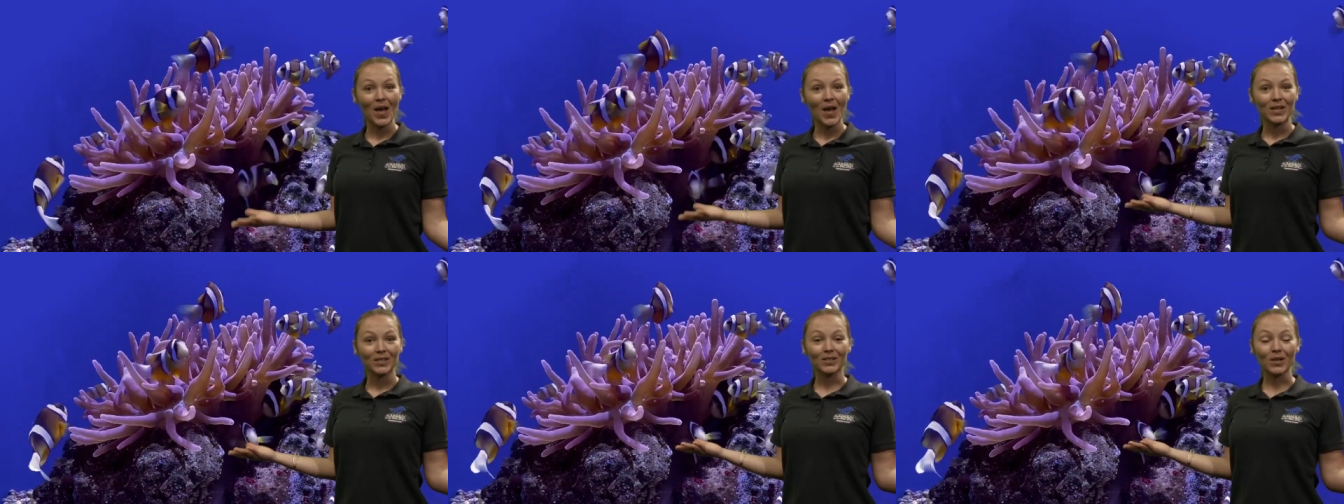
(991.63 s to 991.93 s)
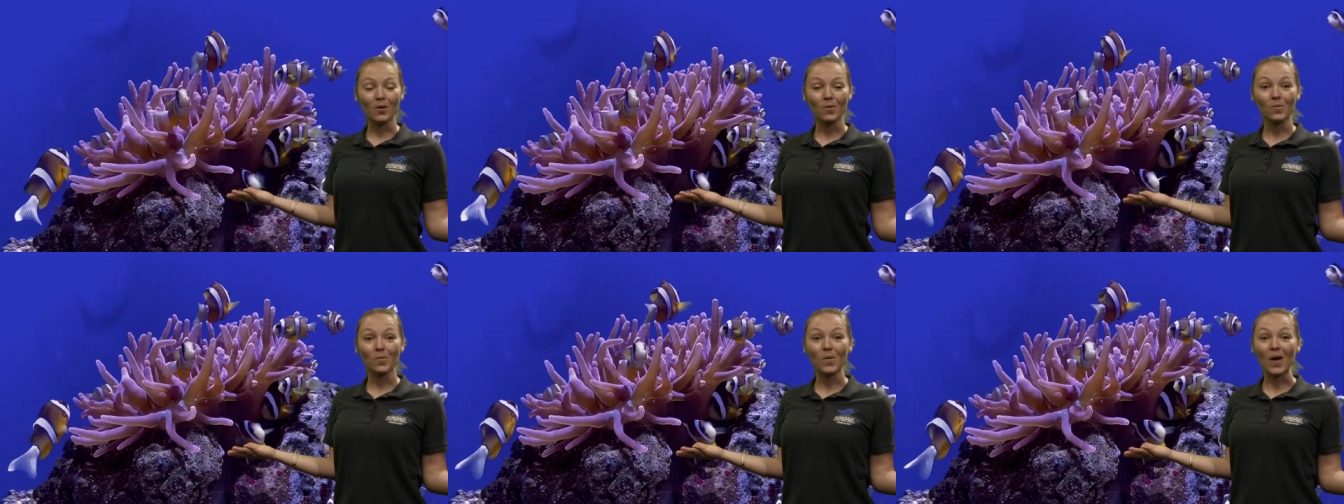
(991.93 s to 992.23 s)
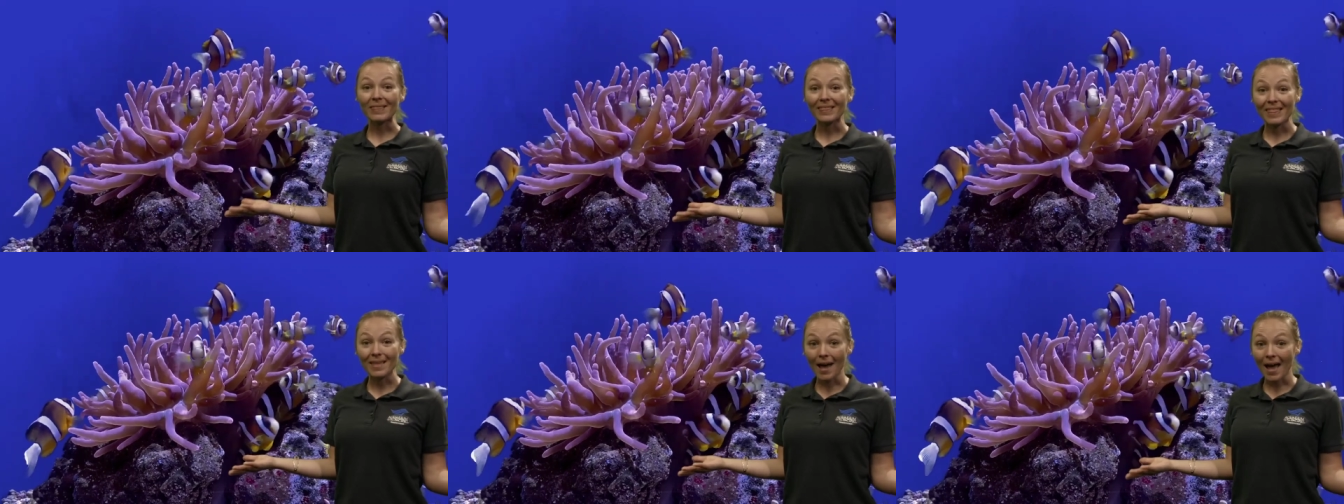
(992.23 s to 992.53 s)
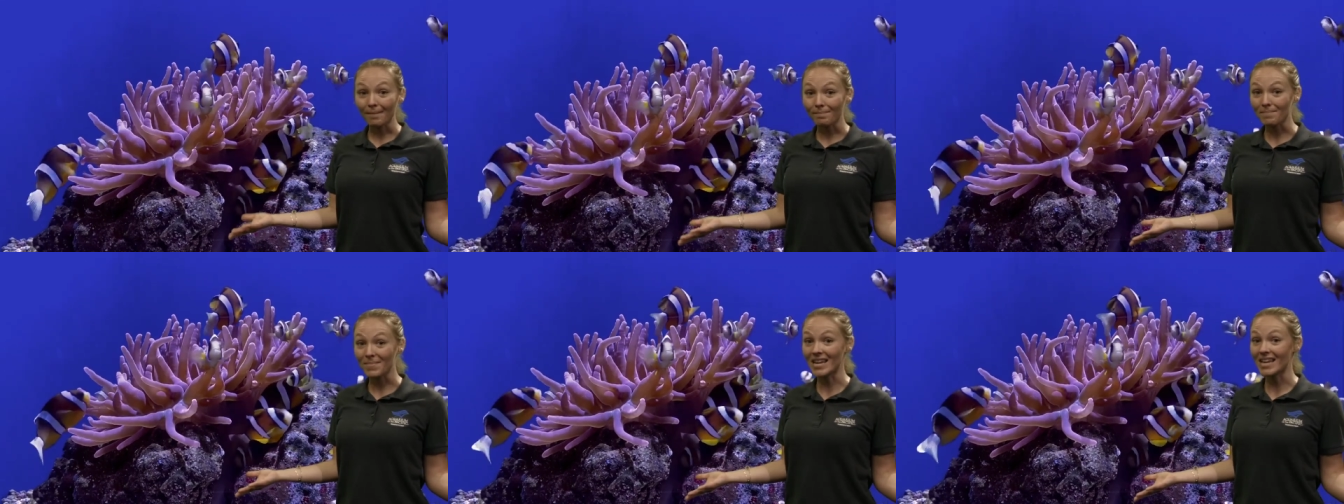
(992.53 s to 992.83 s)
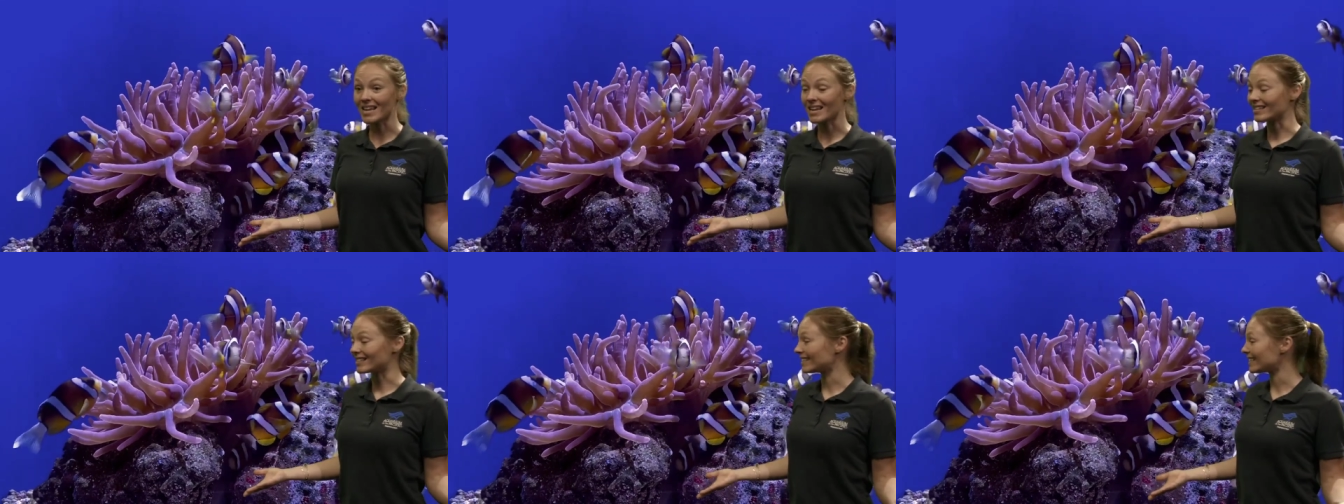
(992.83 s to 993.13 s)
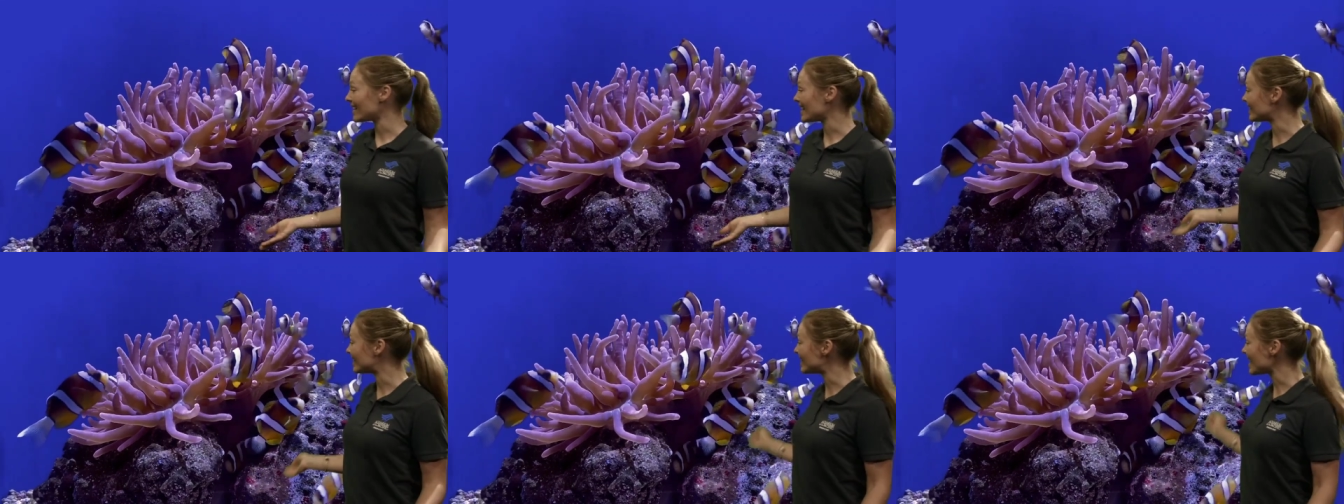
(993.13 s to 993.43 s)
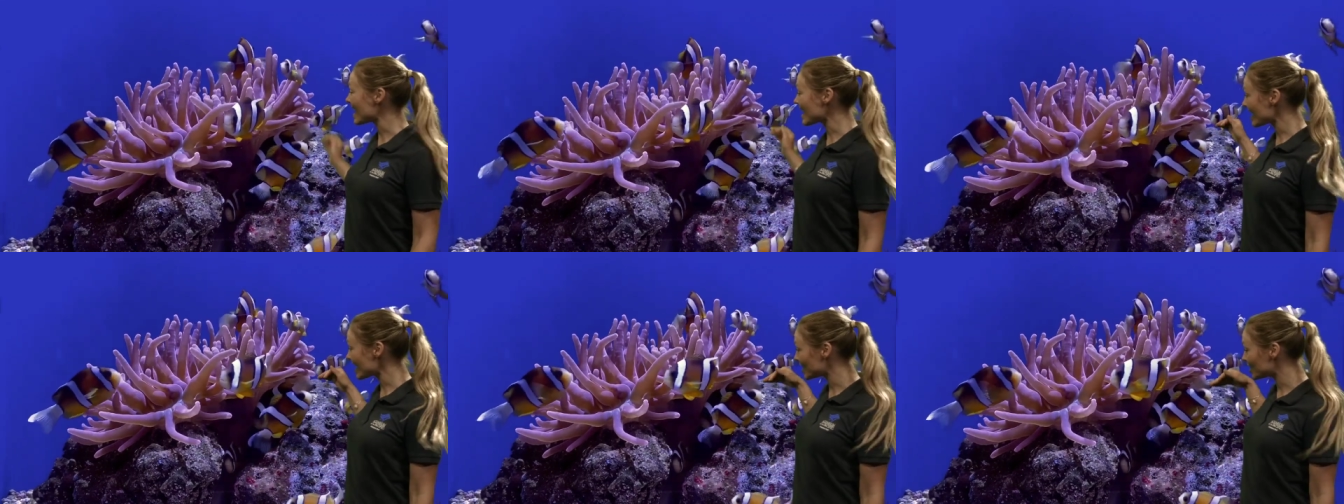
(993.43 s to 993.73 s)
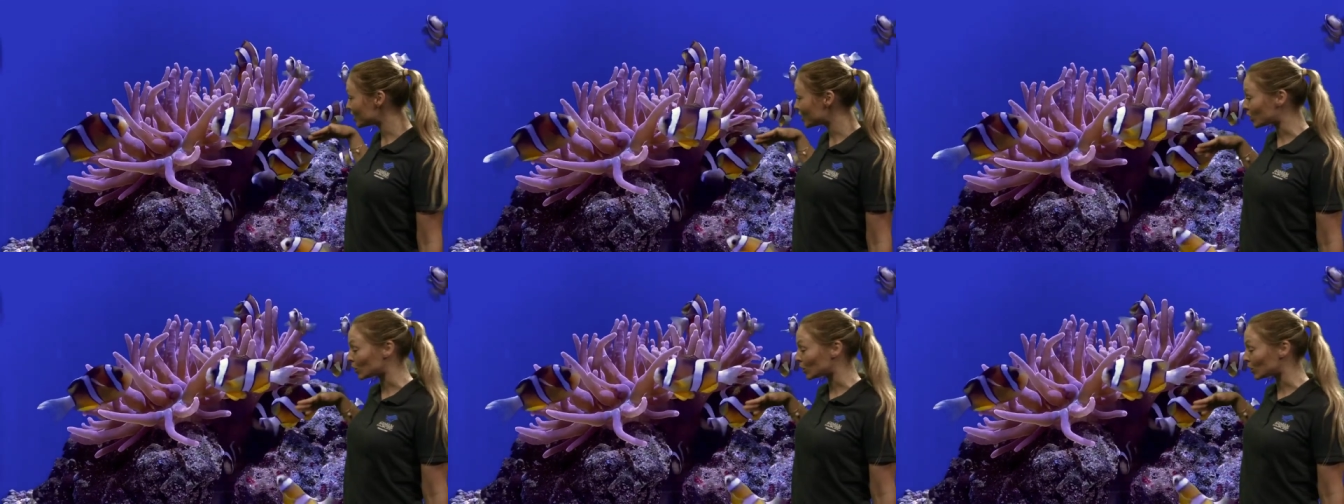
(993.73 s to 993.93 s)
So what that means is they can